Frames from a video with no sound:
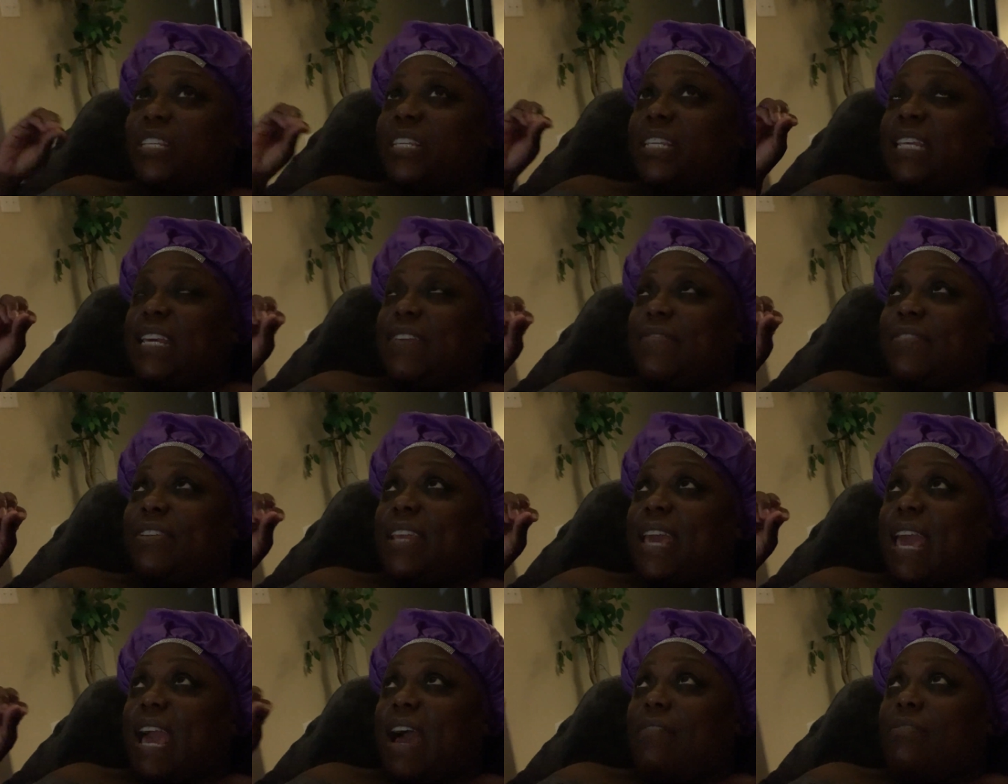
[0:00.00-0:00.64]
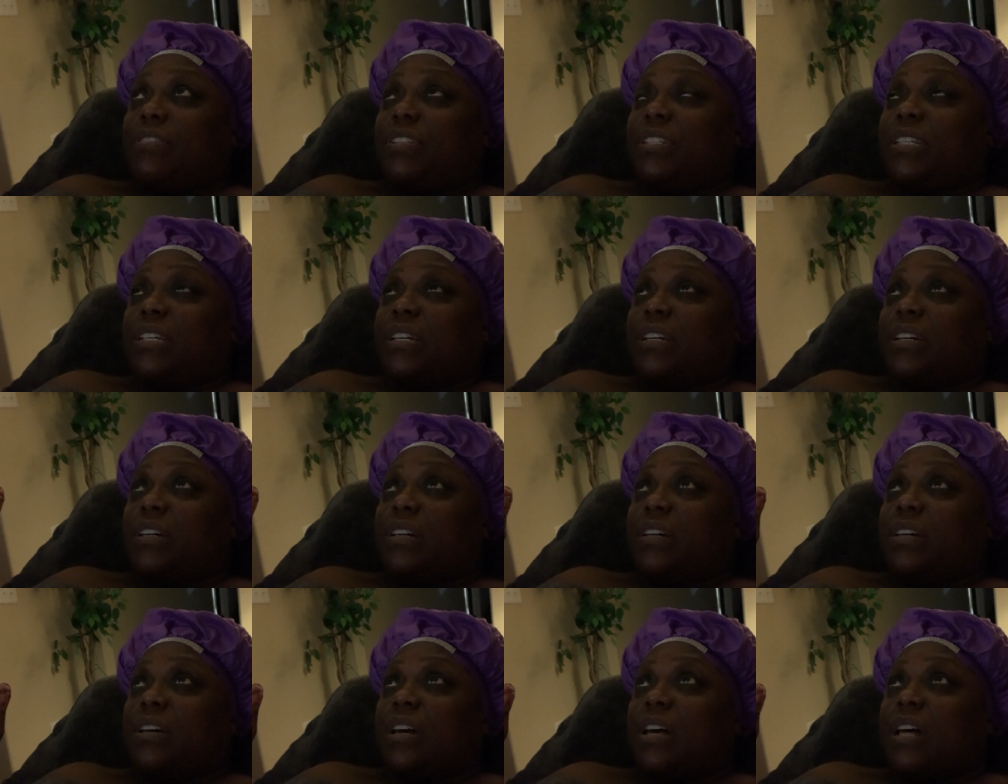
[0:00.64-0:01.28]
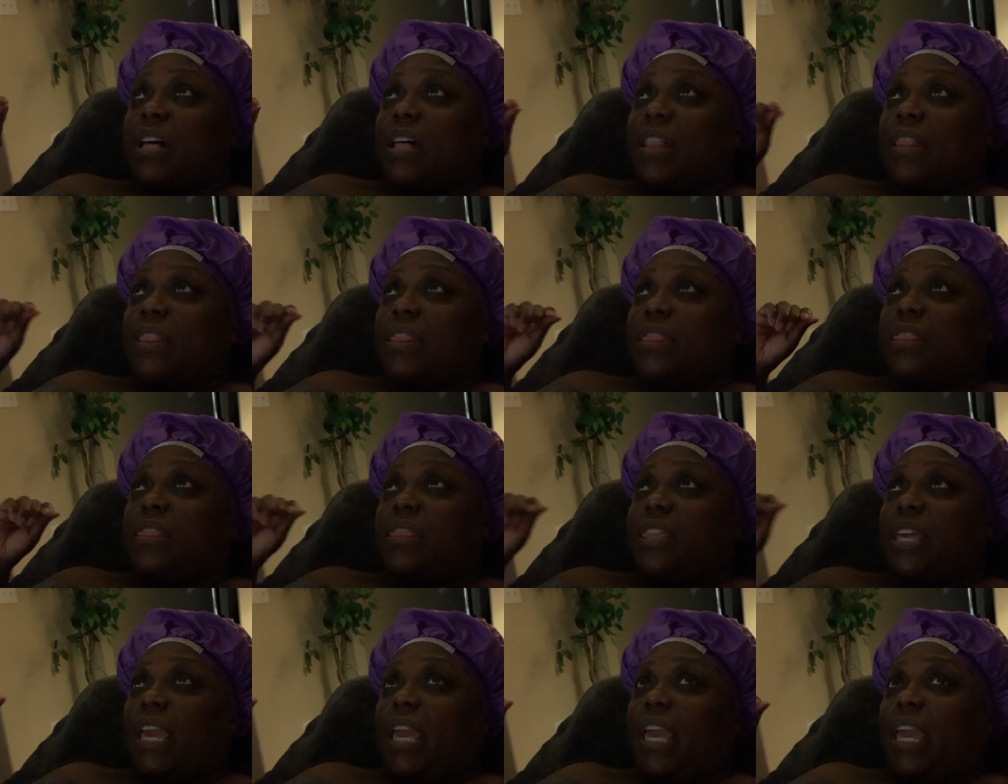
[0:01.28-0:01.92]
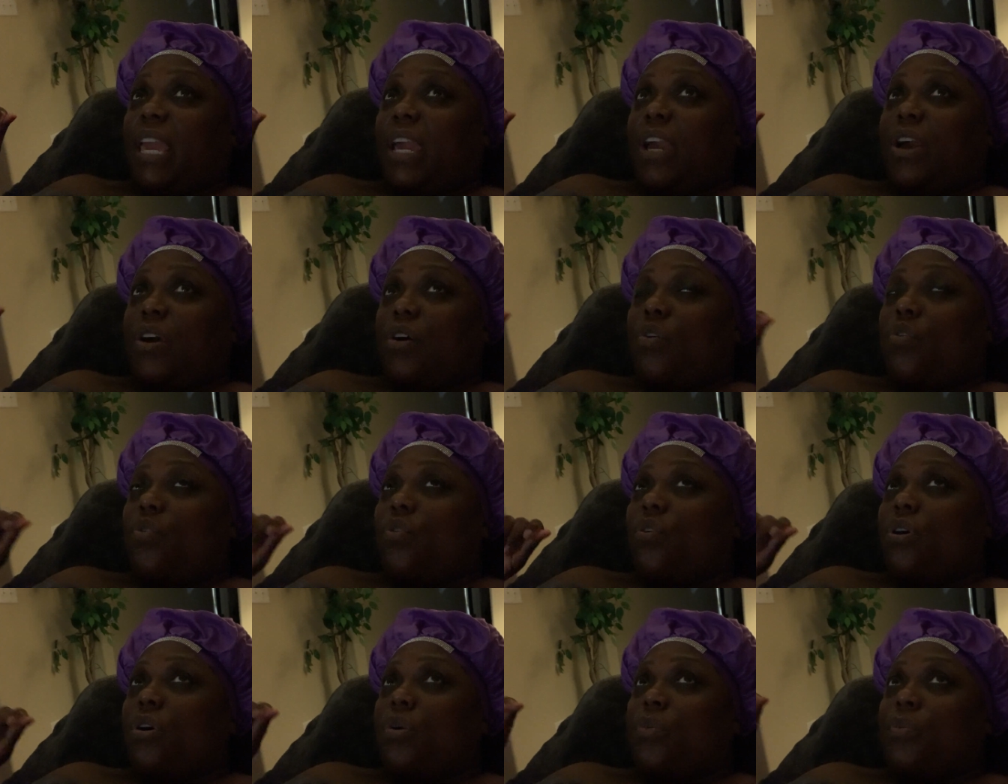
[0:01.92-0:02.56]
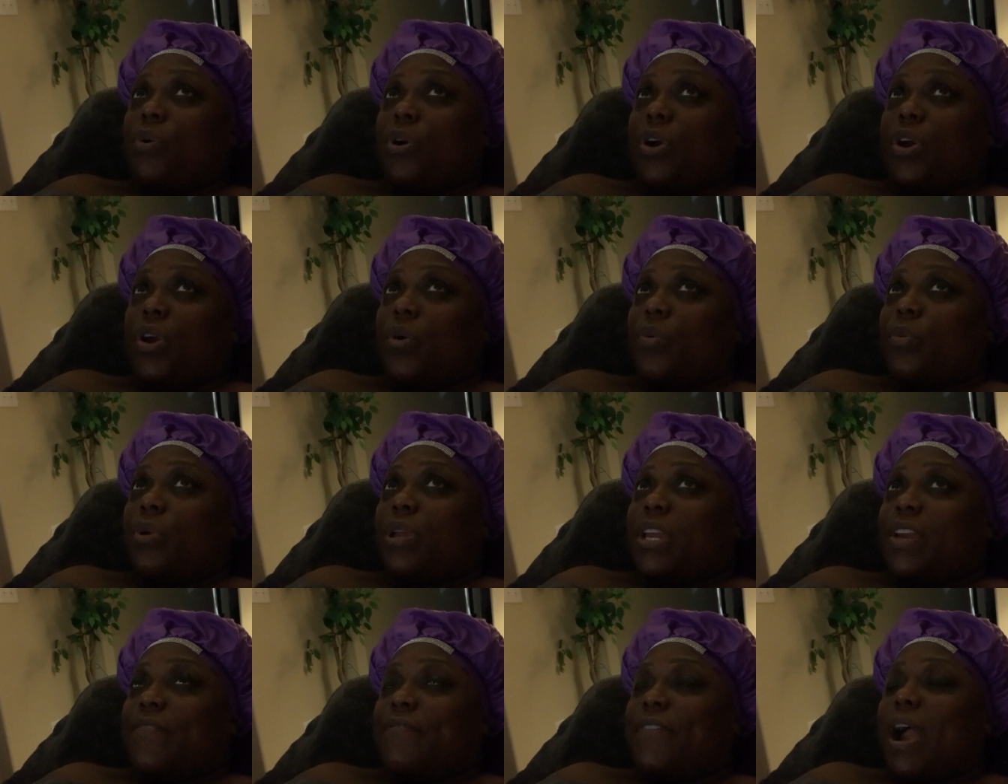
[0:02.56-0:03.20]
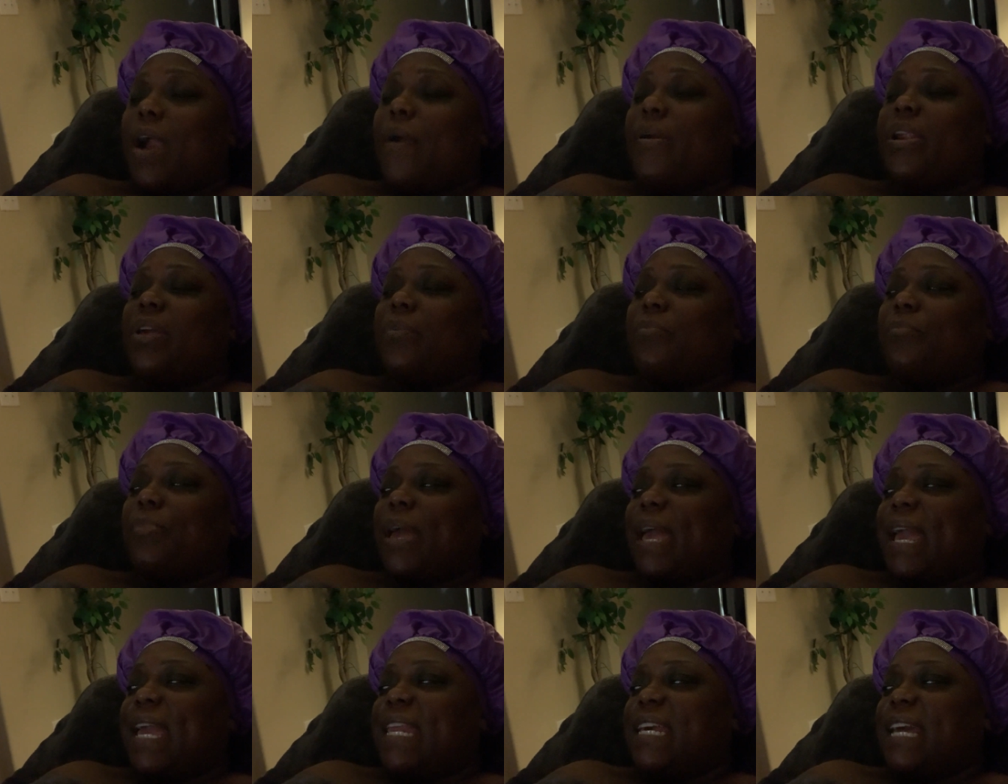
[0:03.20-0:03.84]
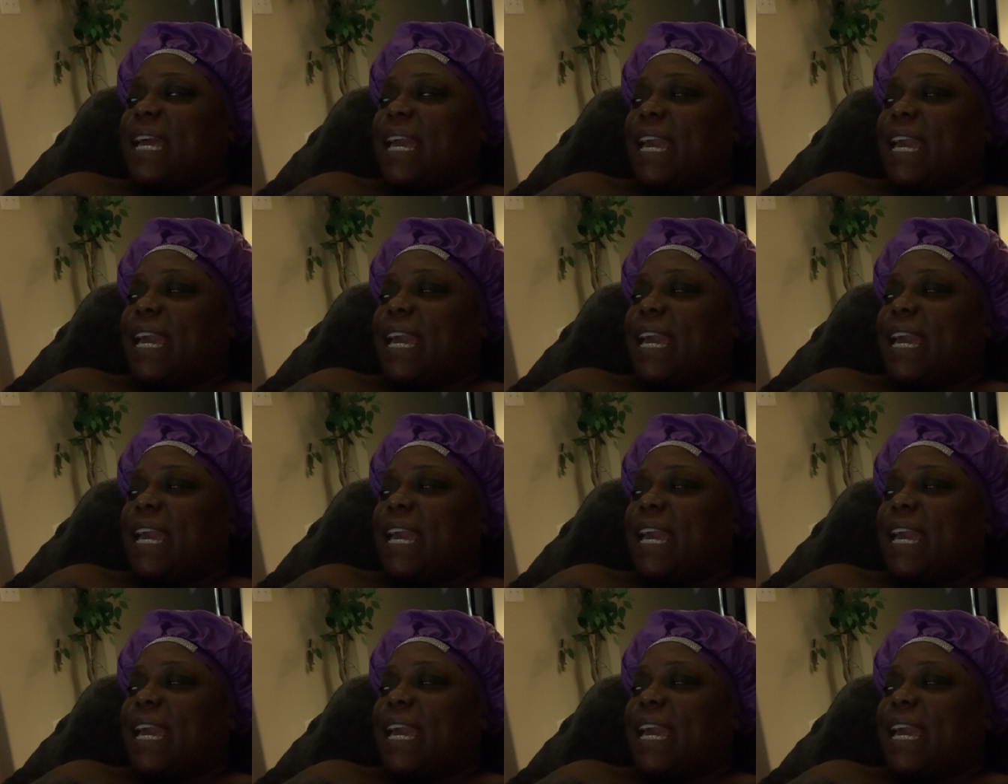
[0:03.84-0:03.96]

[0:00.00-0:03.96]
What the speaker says: even have to think or worry if I already paid an